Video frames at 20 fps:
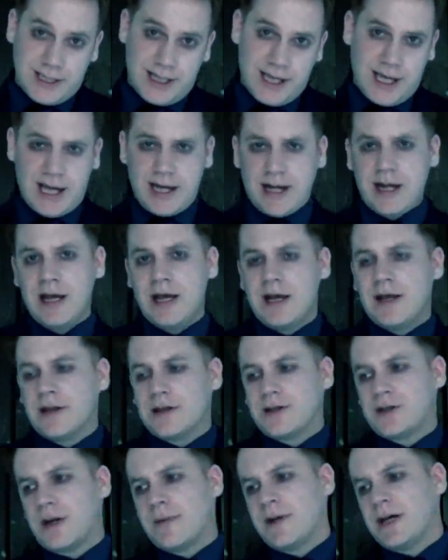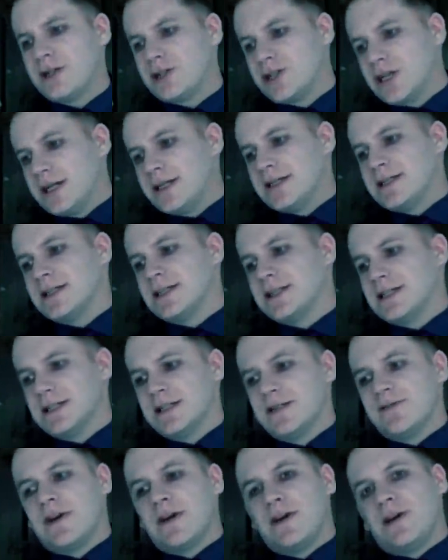Again, the Tremere genesis
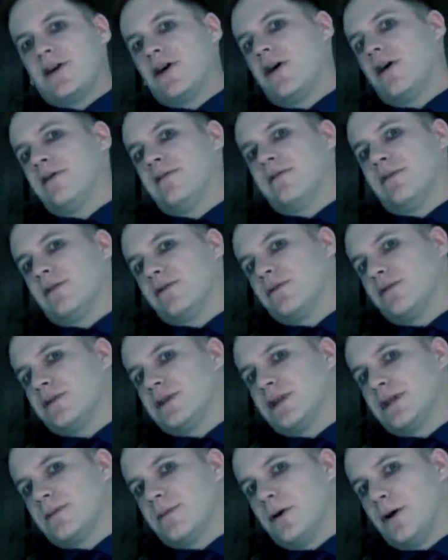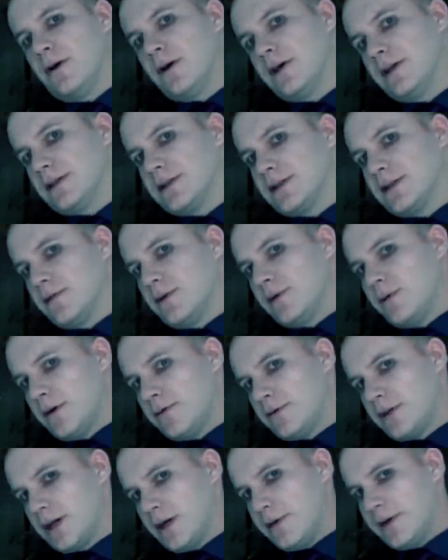is a very convoluted point, so we
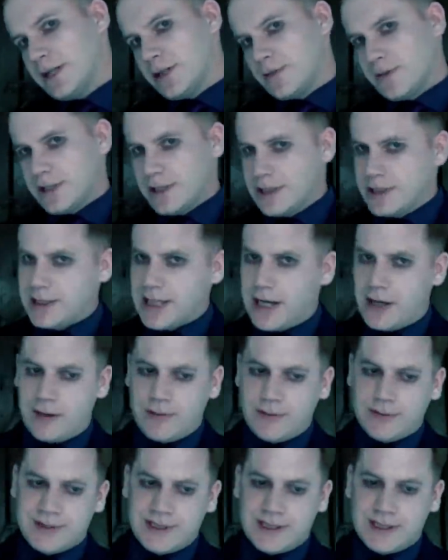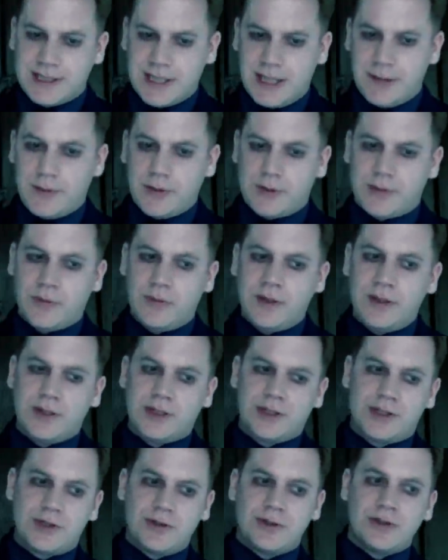won't go into it in terrible detail, but we
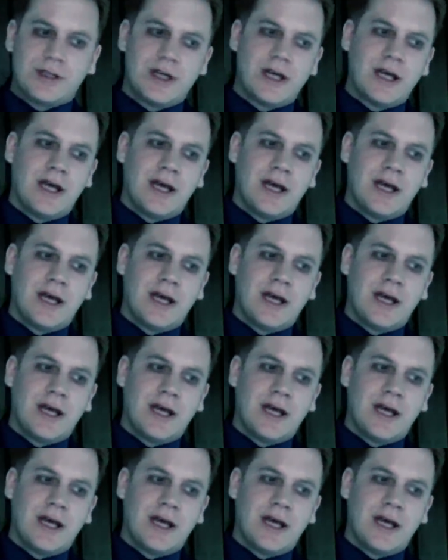should